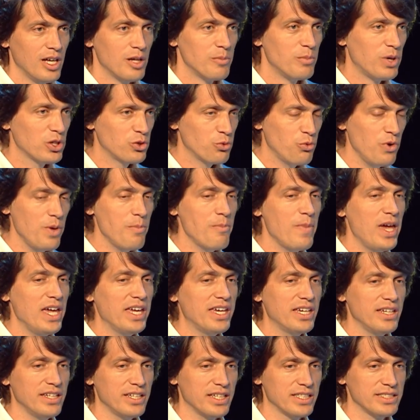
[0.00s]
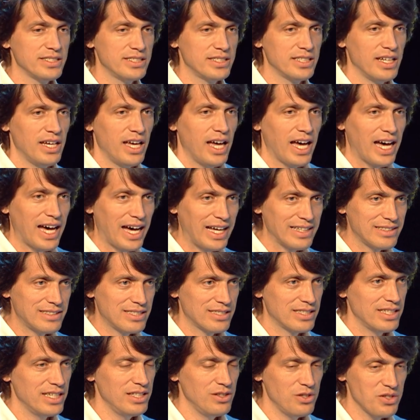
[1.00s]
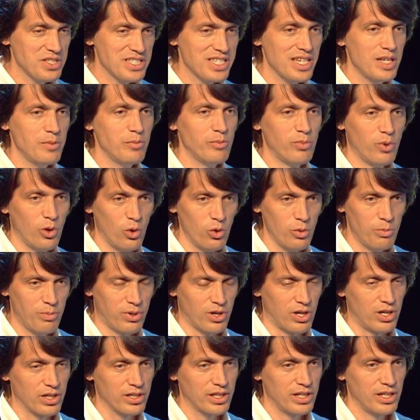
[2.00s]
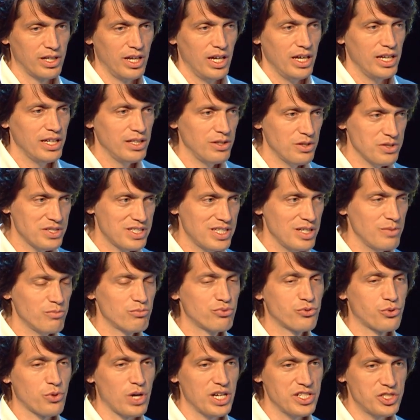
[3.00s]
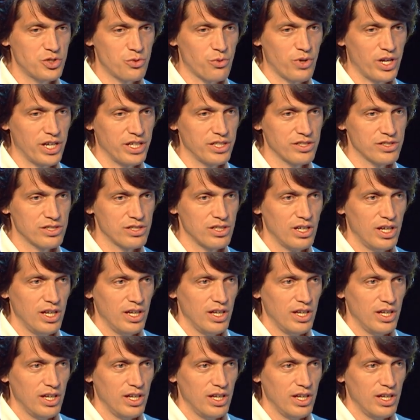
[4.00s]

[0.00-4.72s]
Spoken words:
but we're making it in the same ballpark, in the same price range,